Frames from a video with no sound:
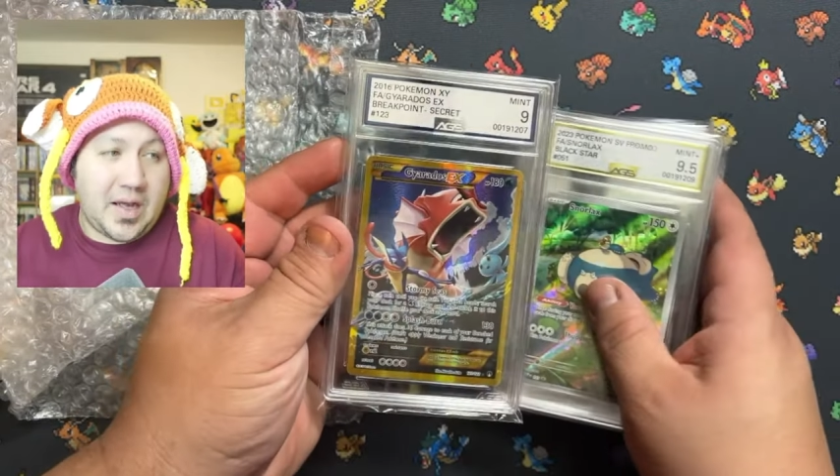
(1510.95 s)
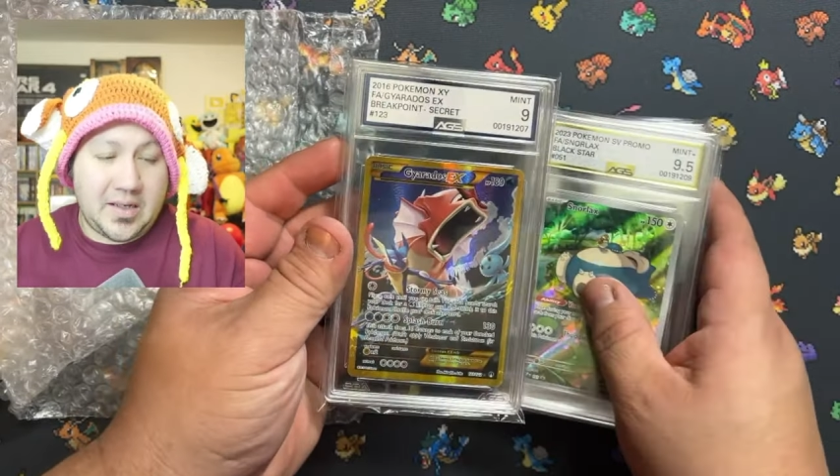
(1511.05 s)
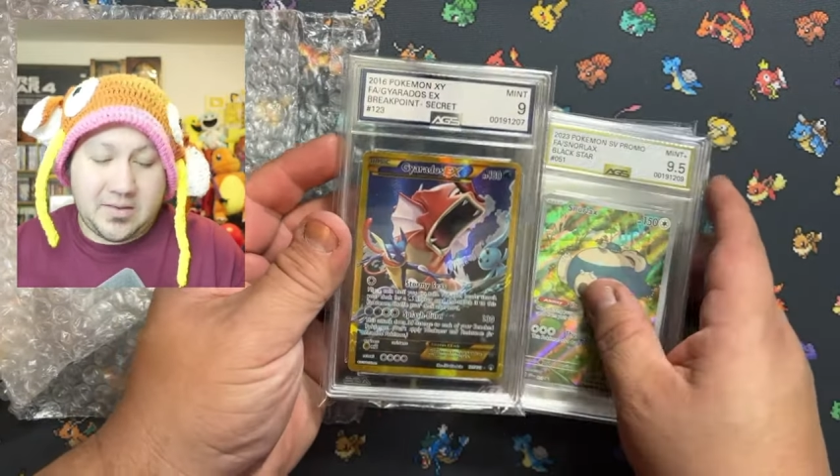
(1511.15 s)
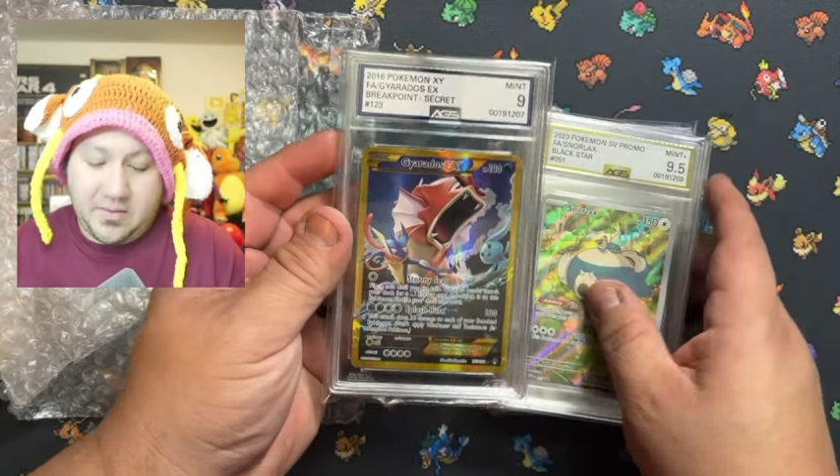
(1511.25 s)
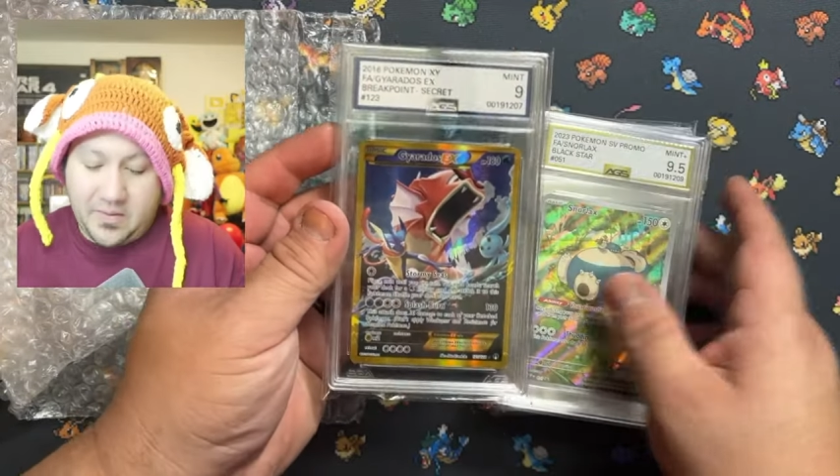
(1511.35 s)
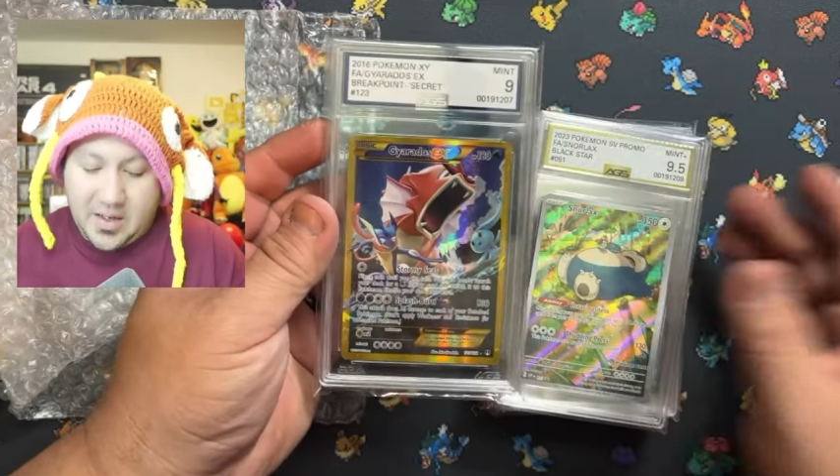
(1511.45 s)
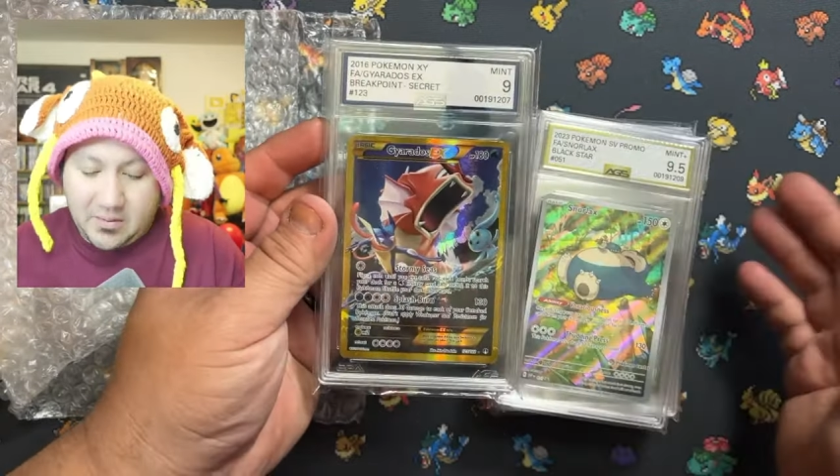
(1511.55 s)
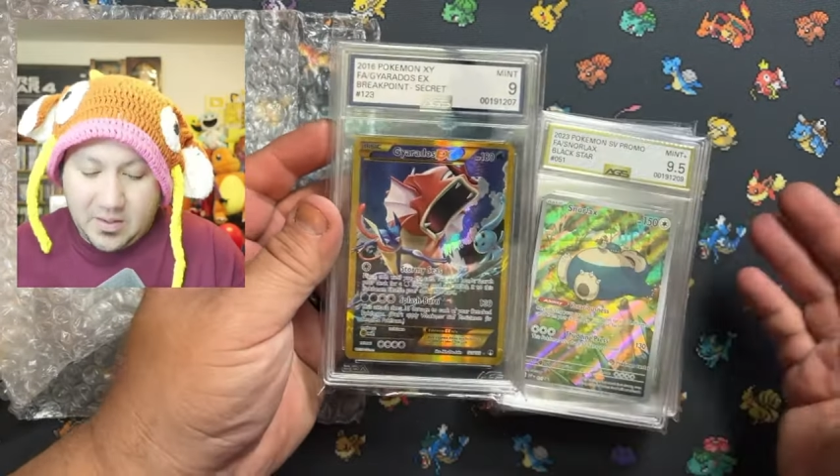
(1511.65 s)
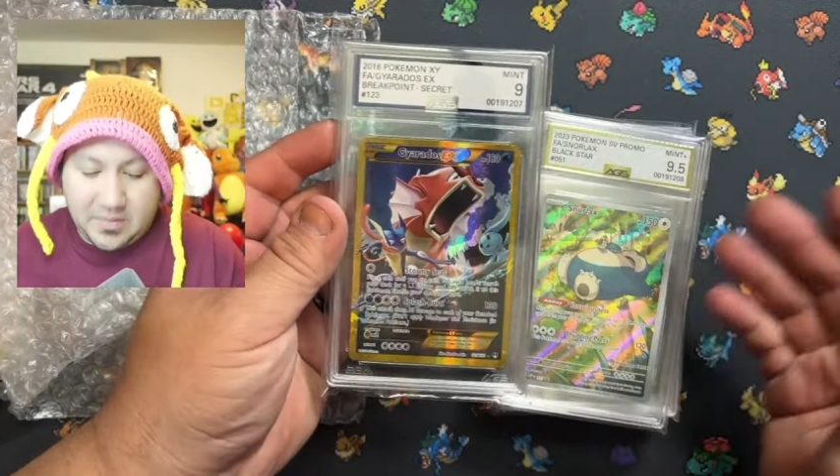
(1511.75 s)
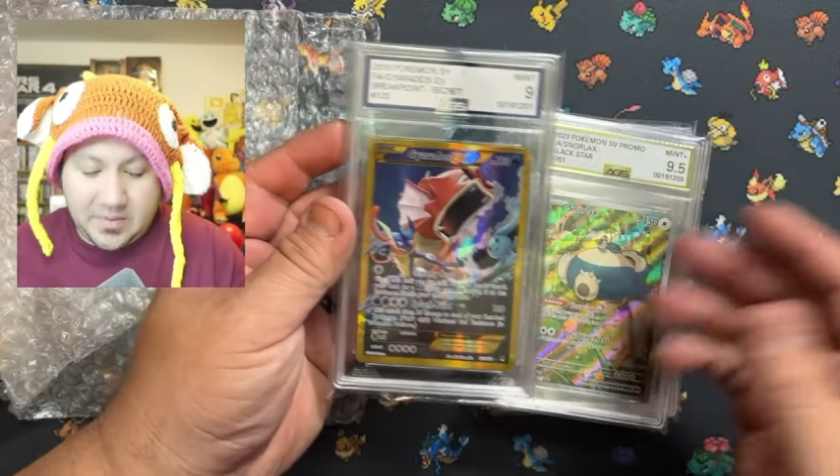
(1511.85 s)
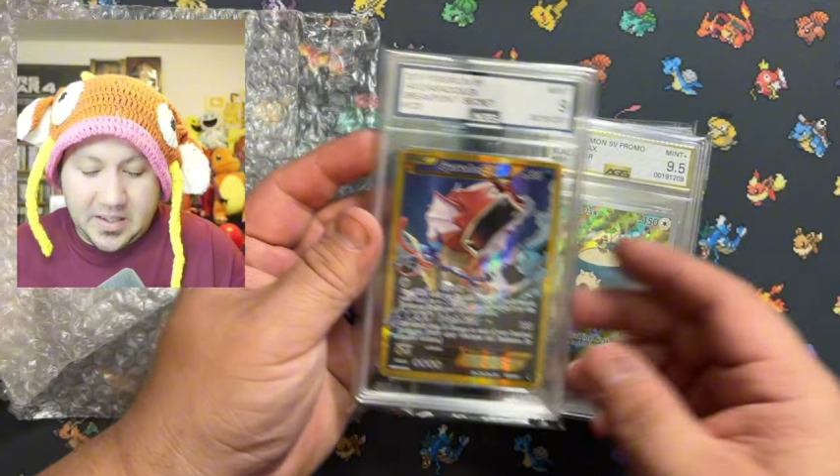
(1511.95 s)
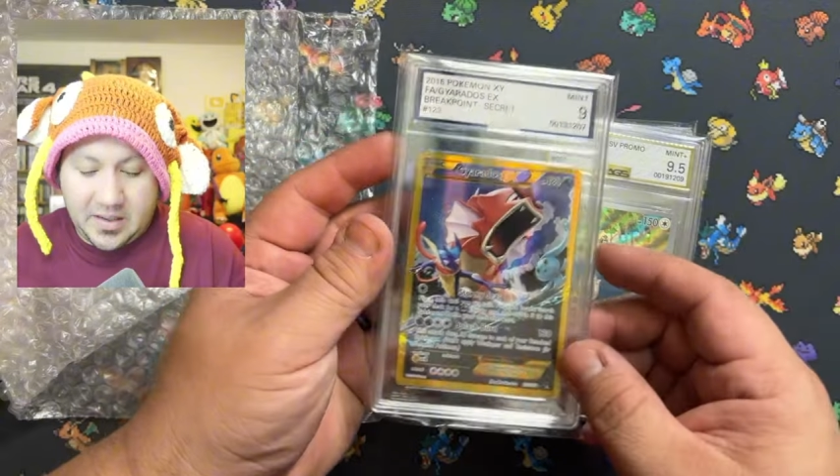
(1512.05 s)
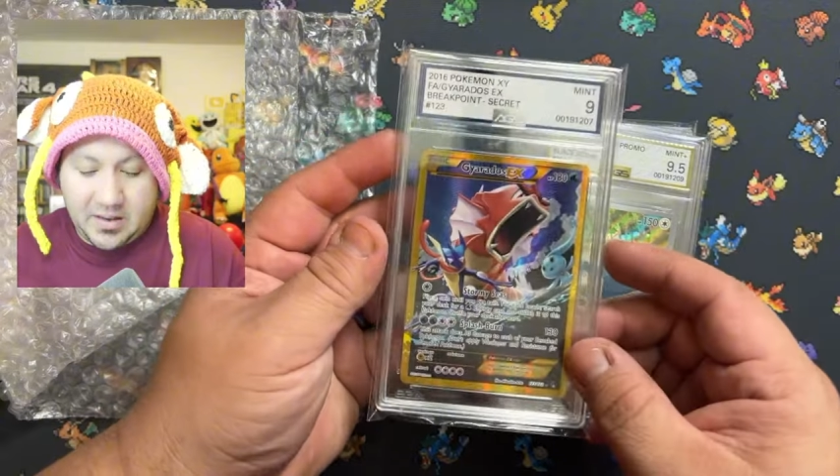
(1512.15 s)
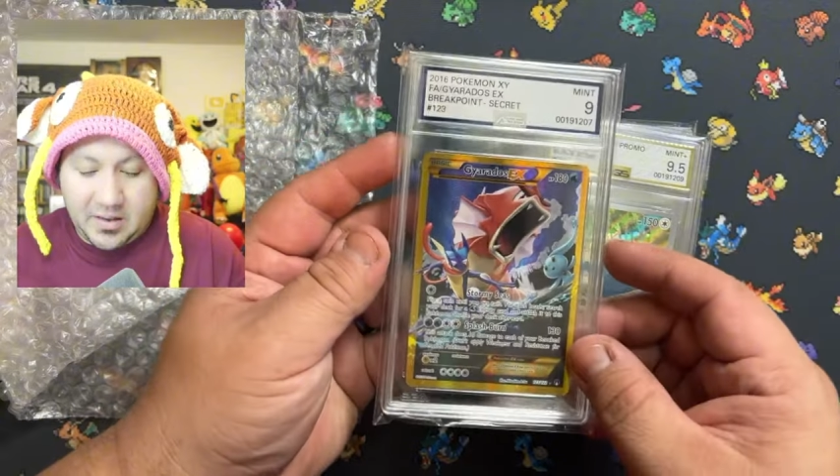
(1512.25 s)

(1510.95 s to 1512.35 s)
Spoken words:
guys a final update.